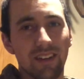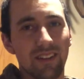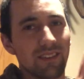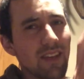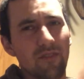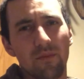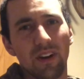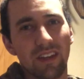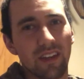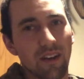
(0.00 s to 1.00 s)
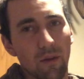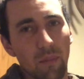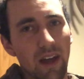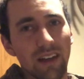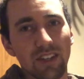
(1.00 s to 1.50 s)
save your money here.
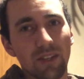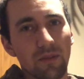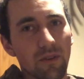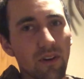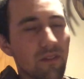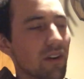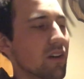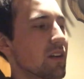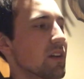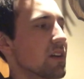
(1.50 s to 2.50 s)
Buy a cheap quiver.